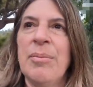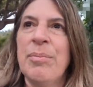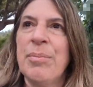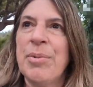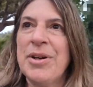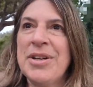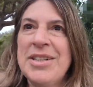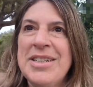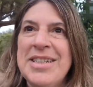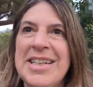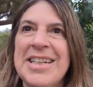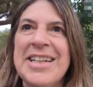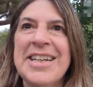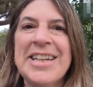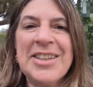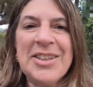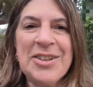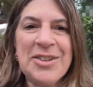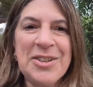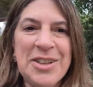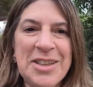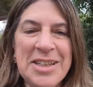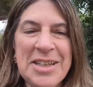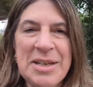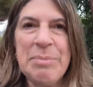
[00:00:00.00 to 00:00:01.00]

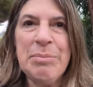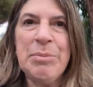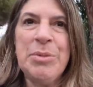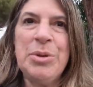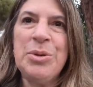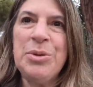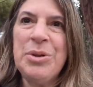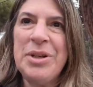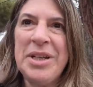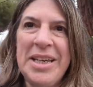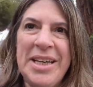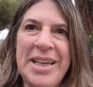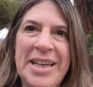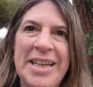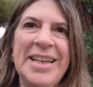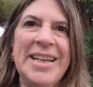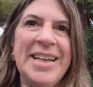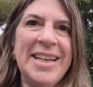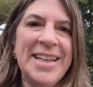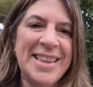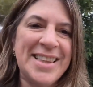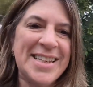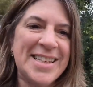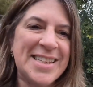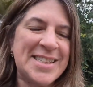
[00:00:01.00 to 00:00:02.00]
particularly moody
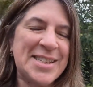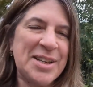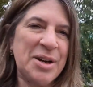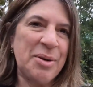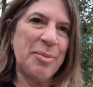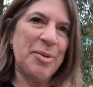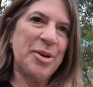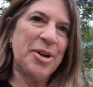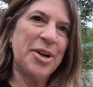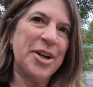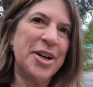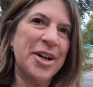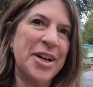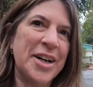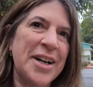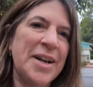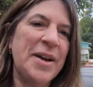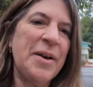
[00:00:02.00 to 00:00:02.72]
in the summer